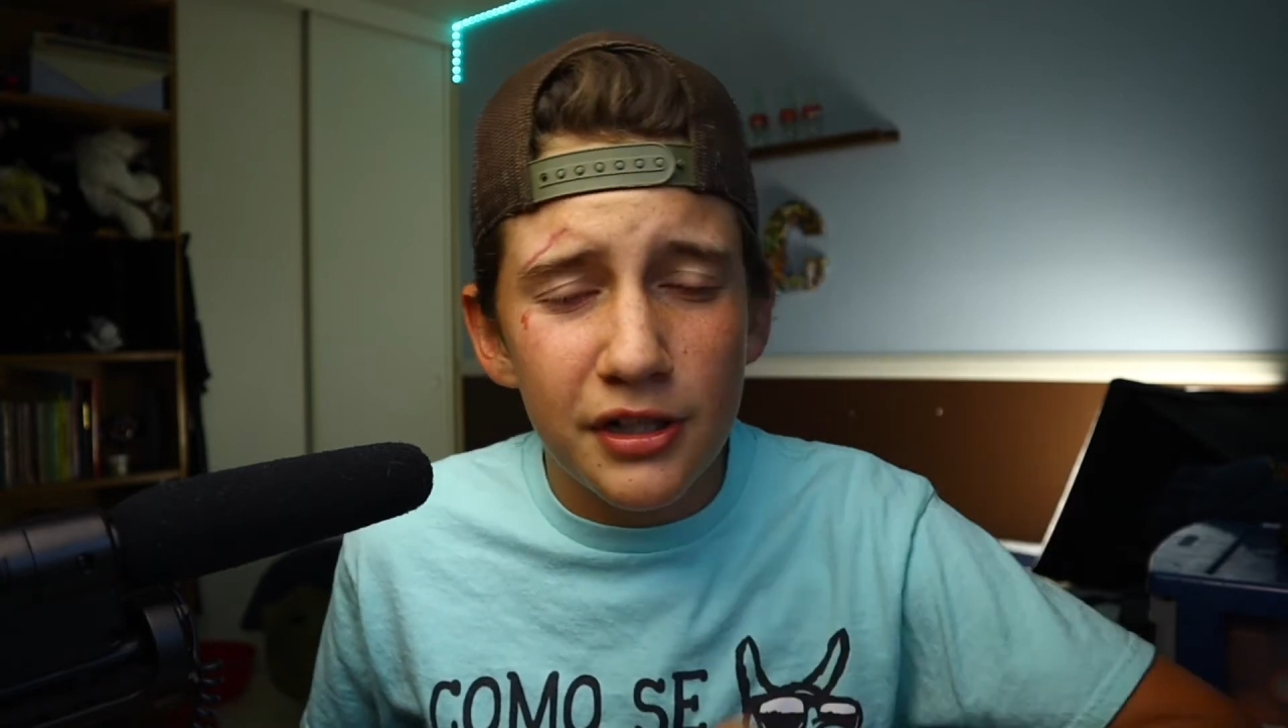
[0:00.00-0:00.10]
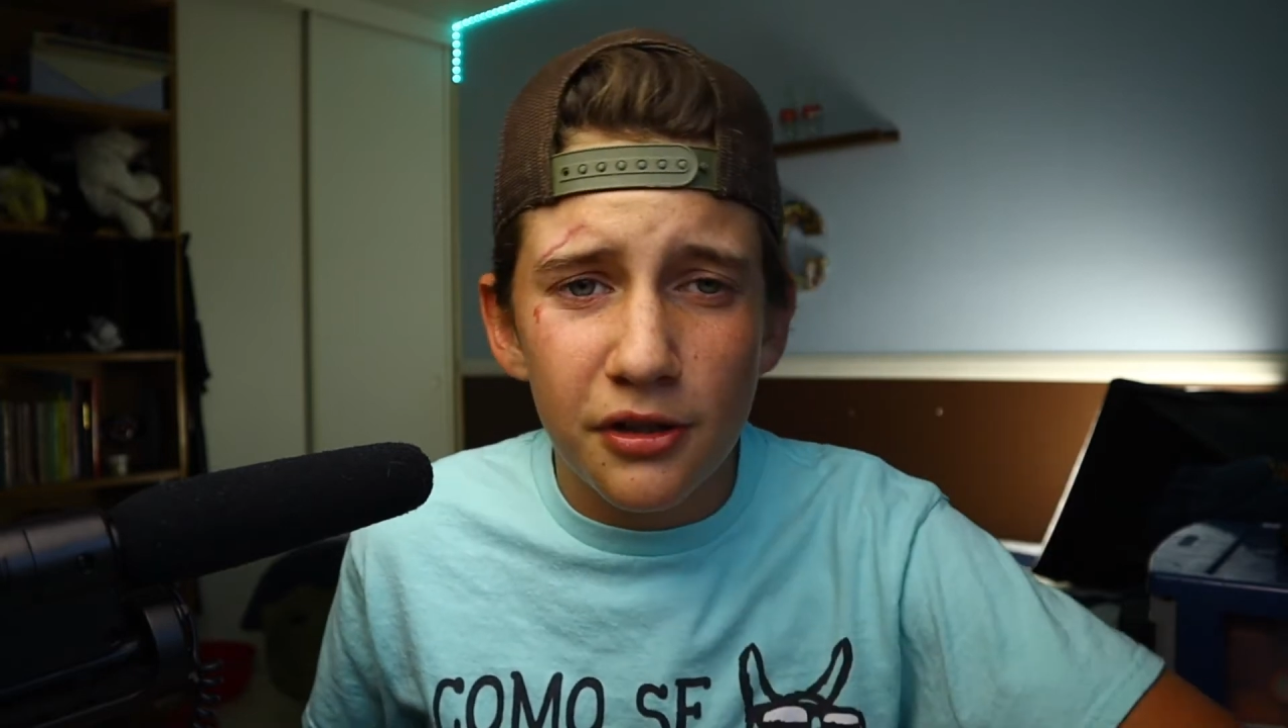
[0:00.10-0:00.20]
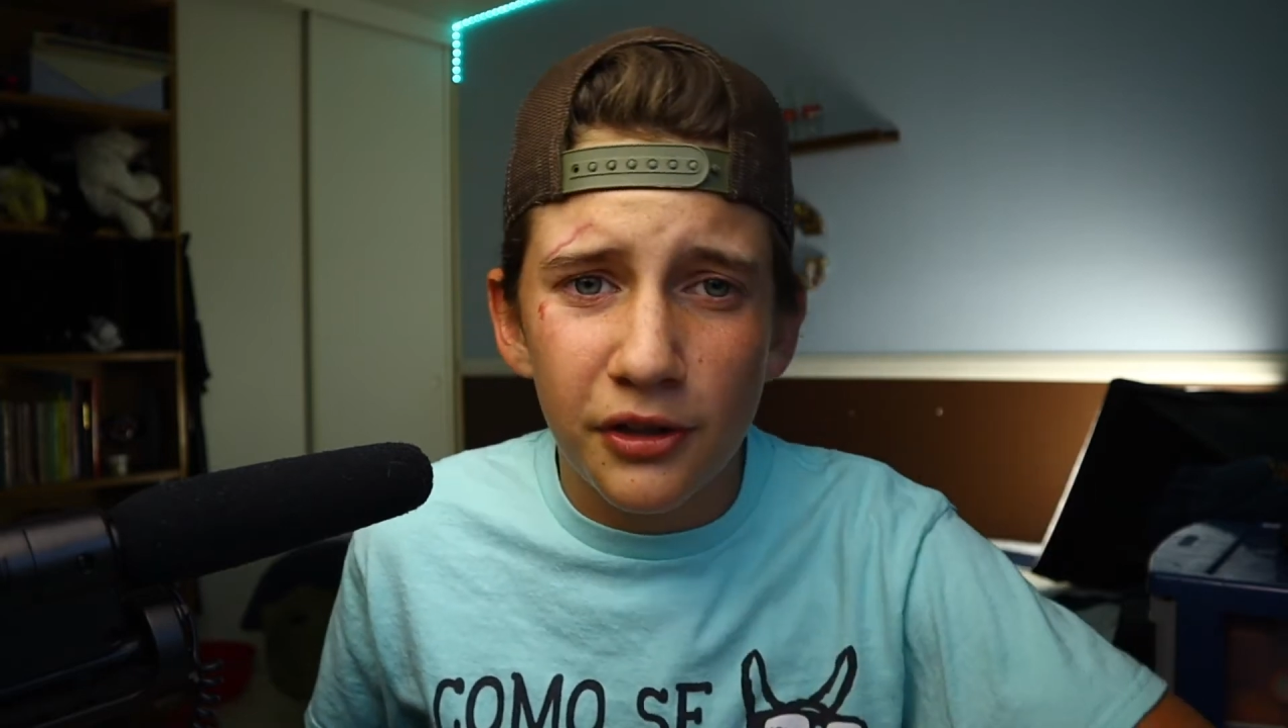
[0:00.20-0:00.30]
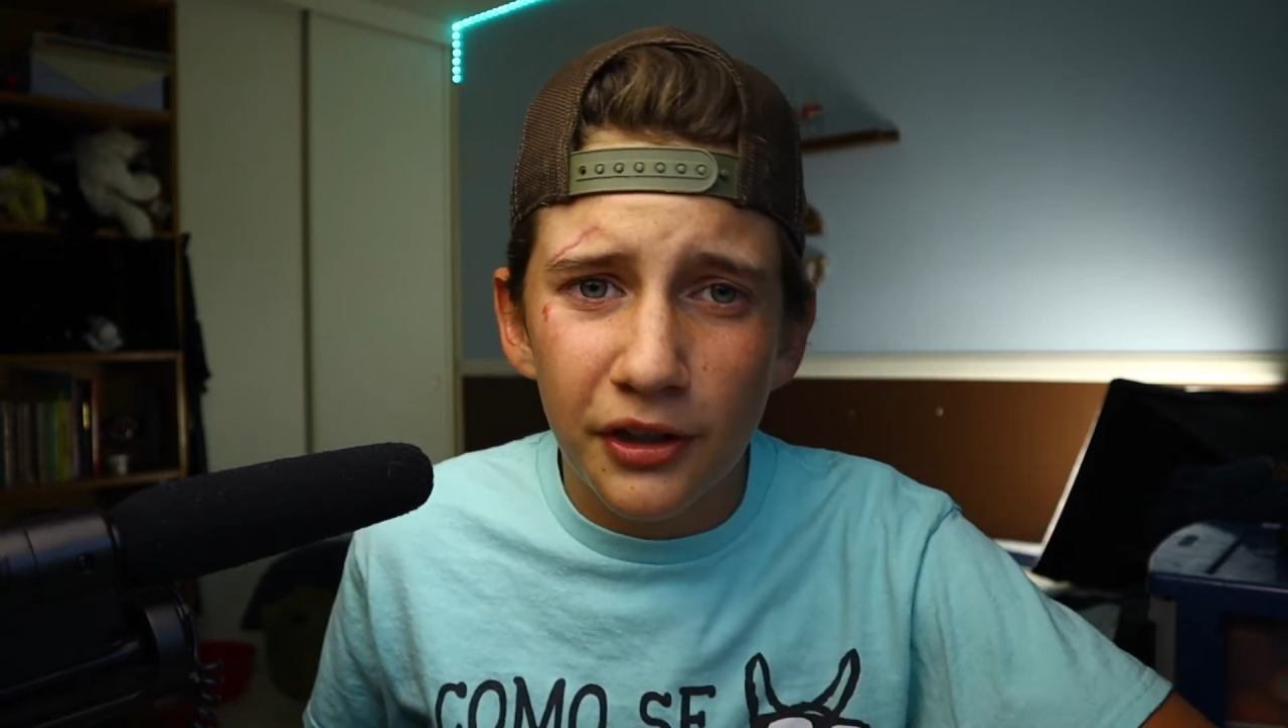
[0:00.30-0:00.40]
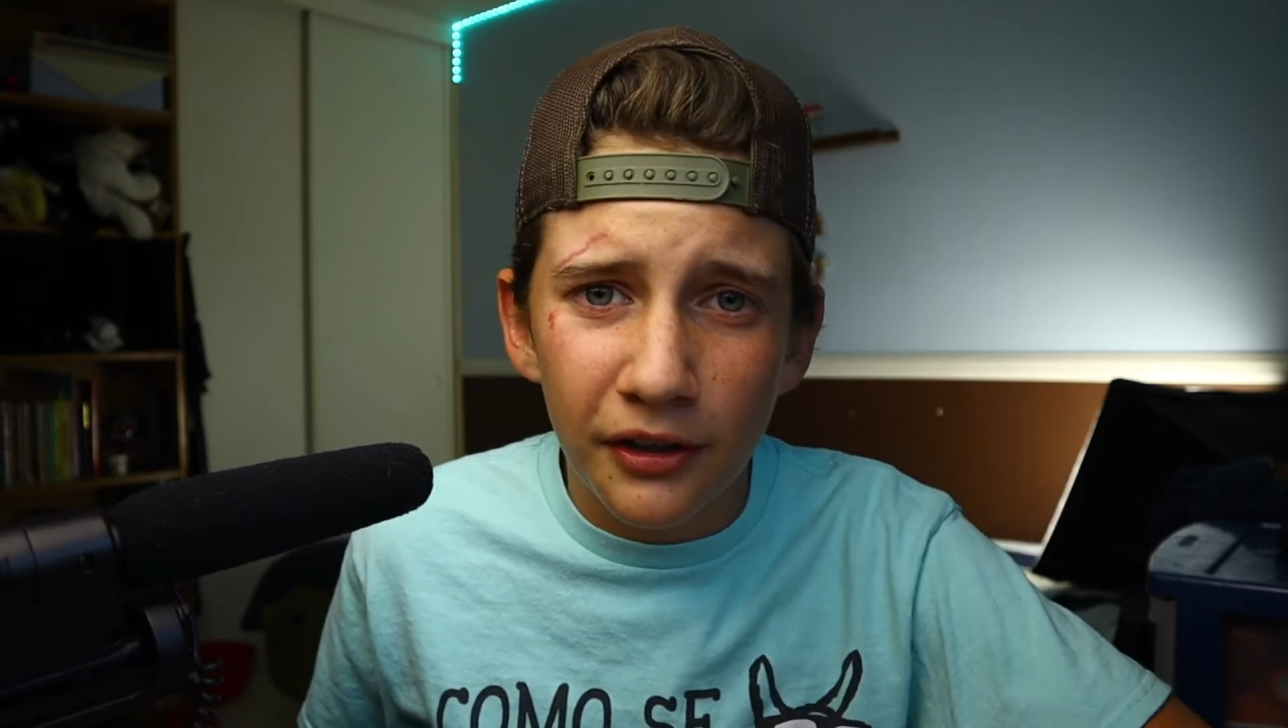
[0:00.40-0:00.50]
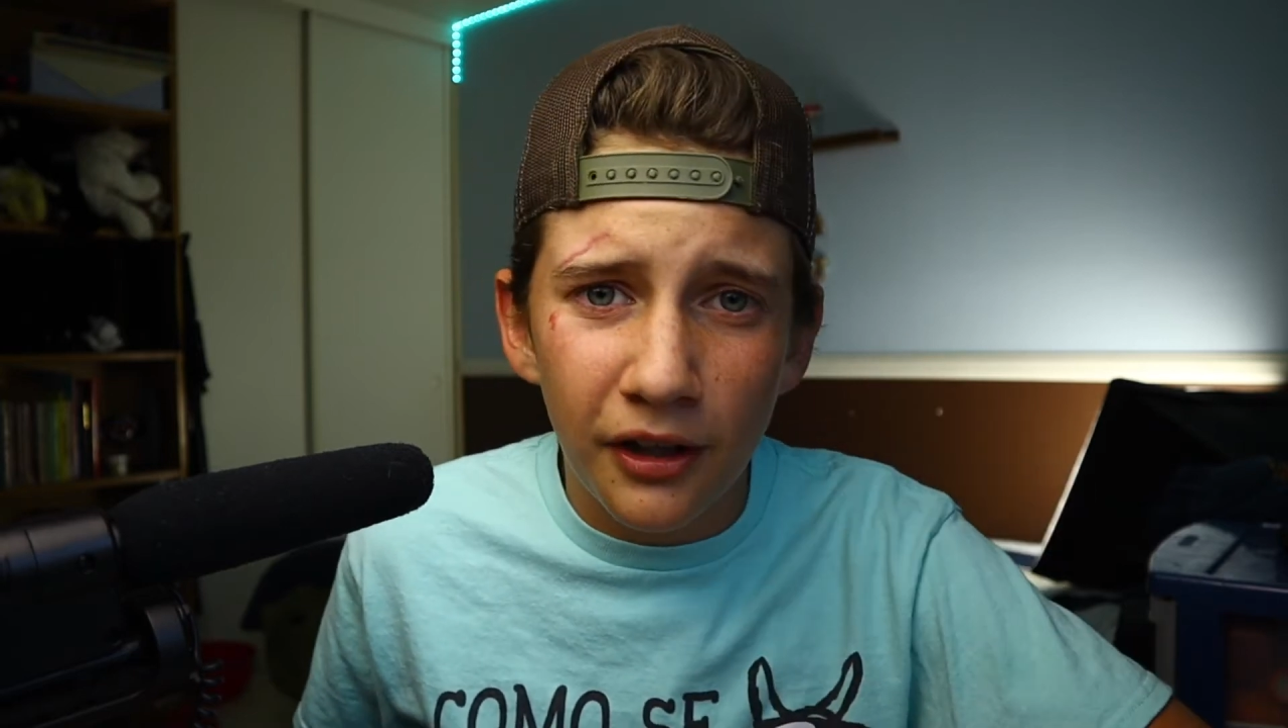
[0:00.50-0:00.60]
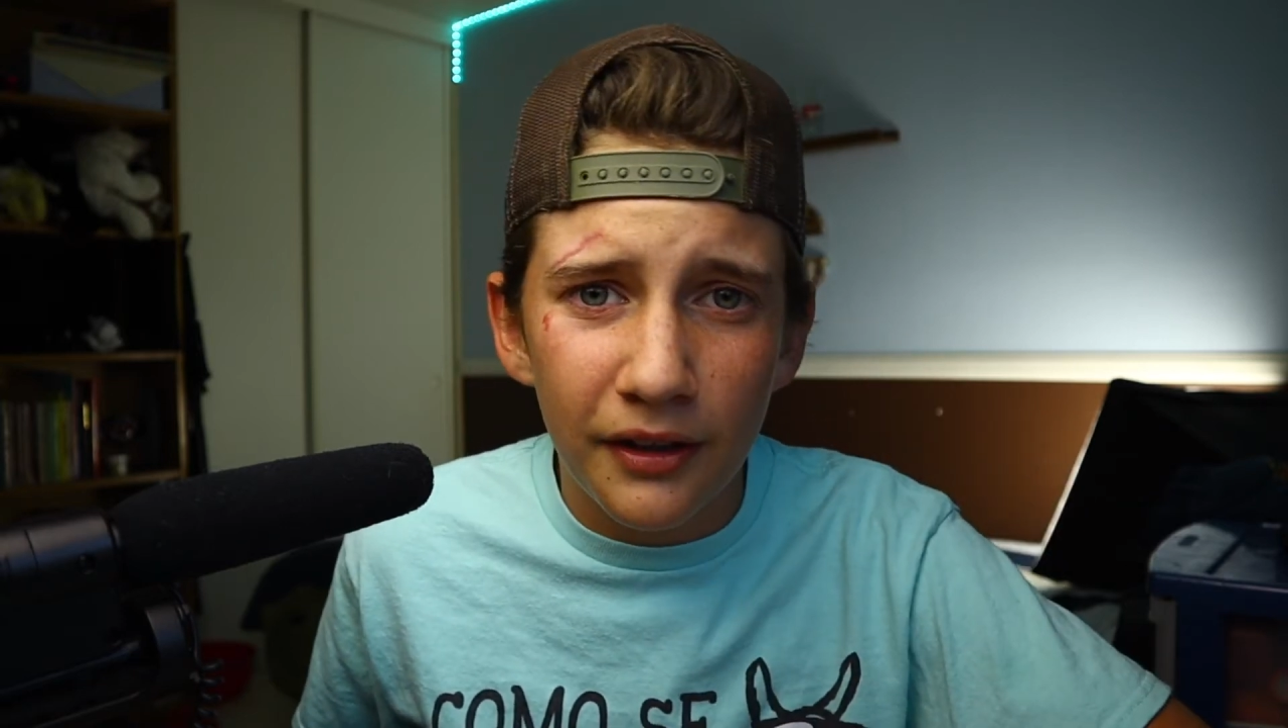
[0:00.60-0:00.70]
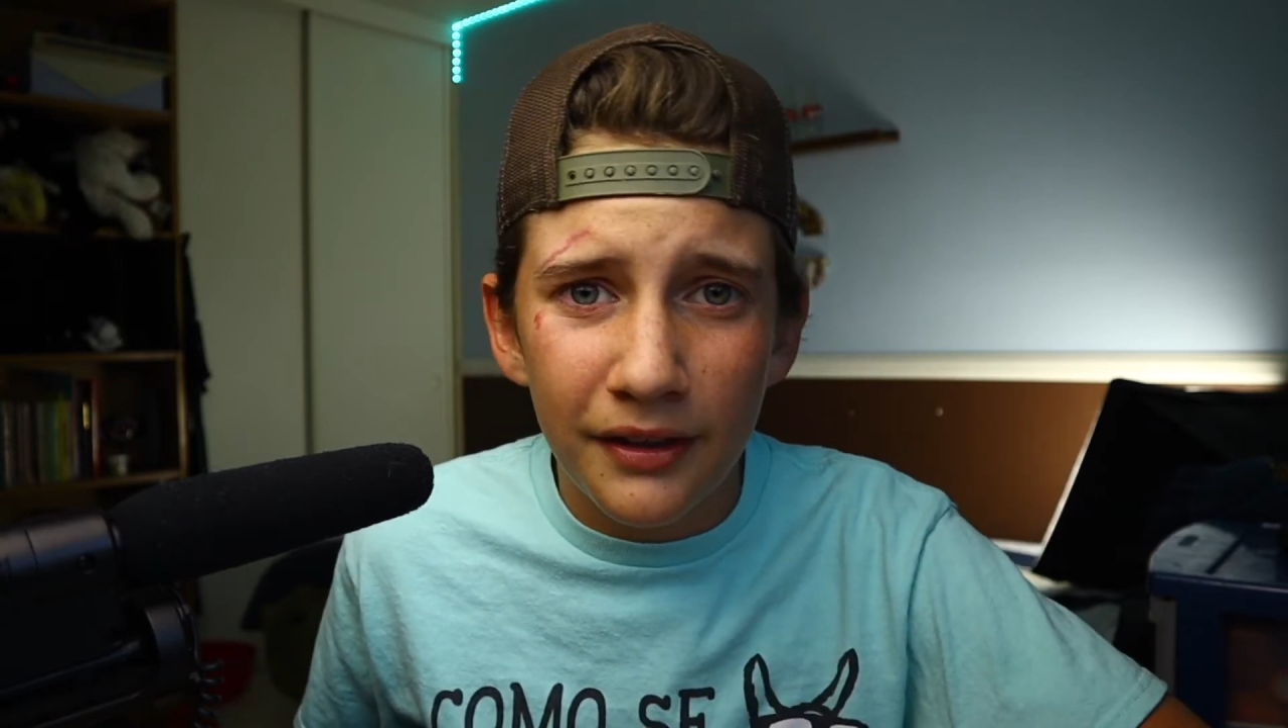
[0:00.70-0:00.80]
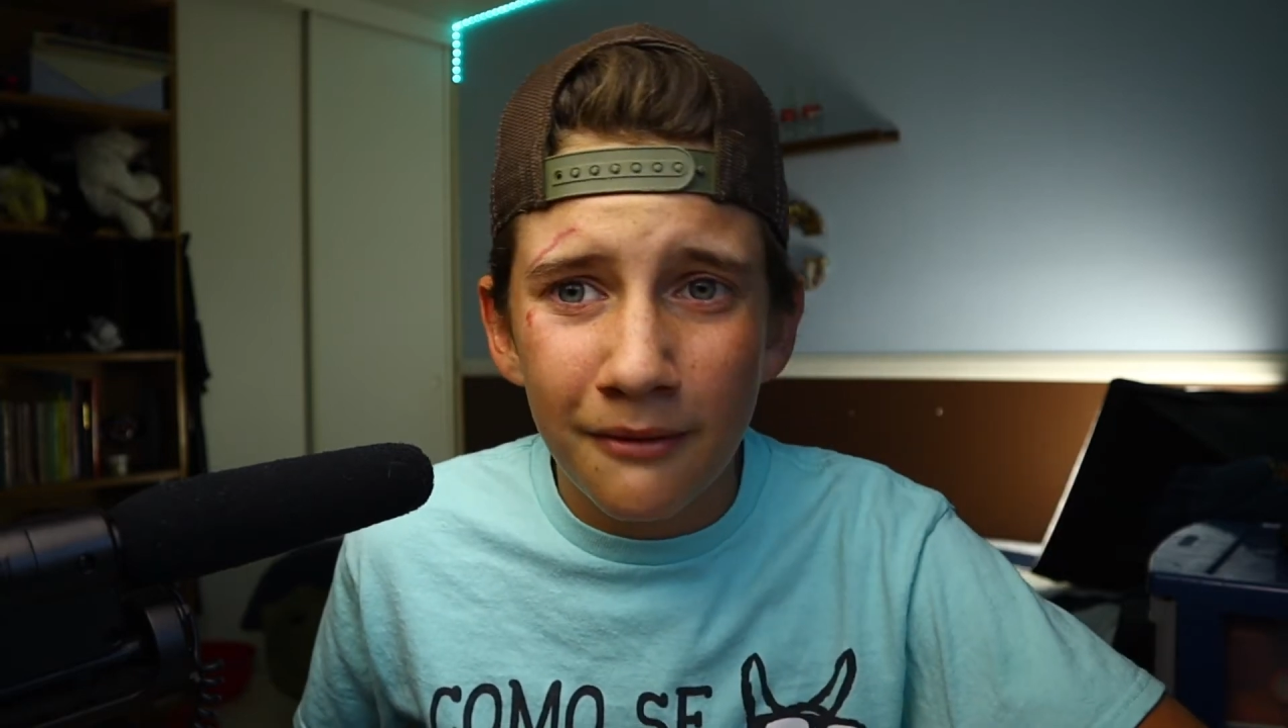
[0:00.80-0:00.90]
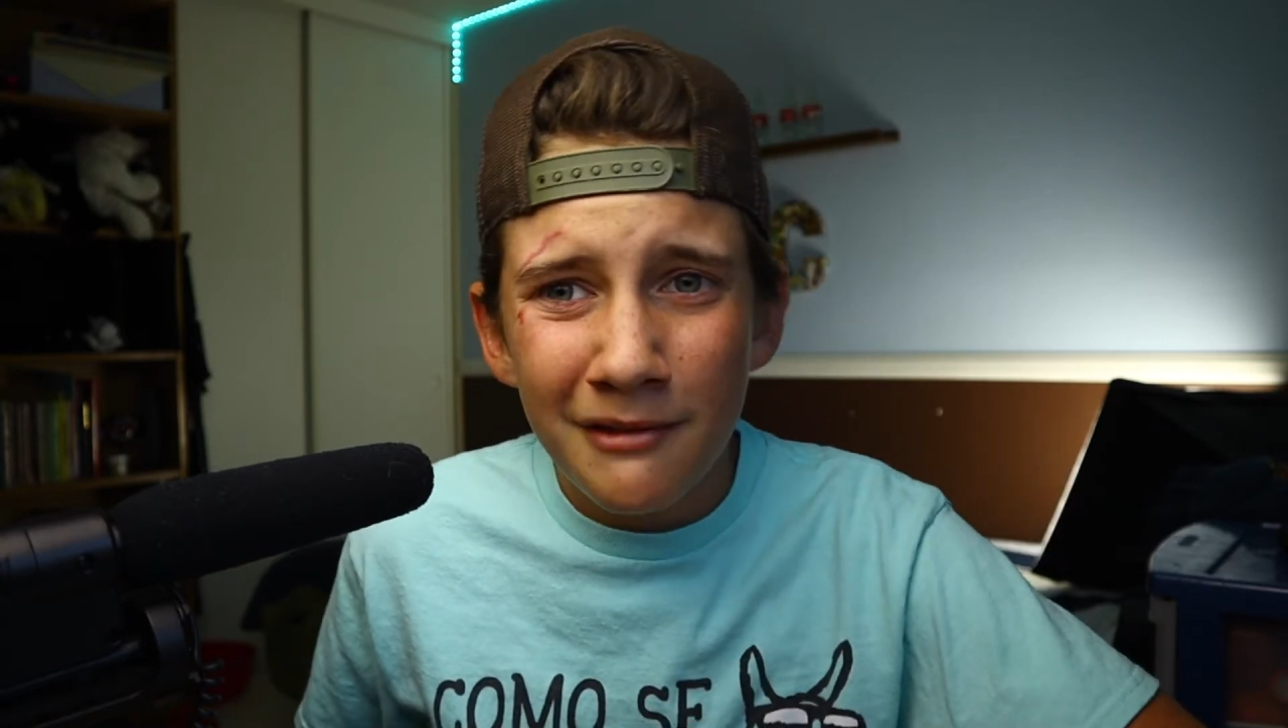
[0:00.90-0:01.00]
so you could have
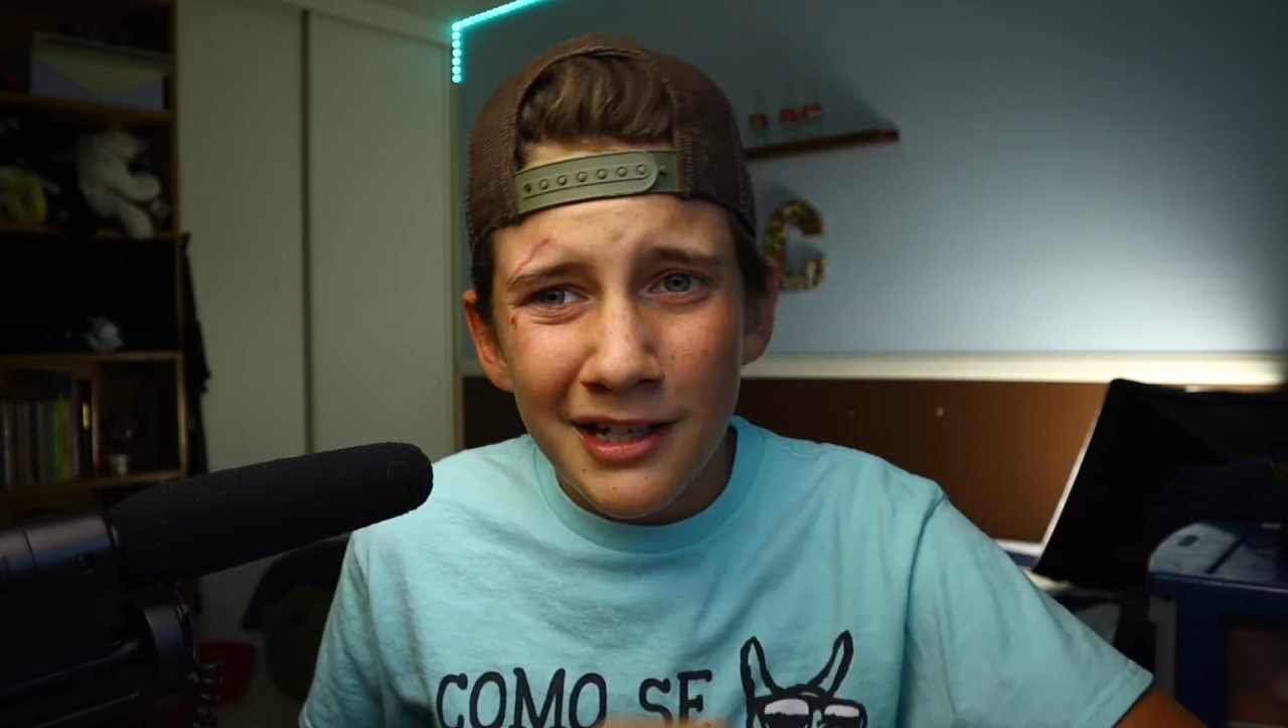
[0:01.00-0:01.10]
gotten,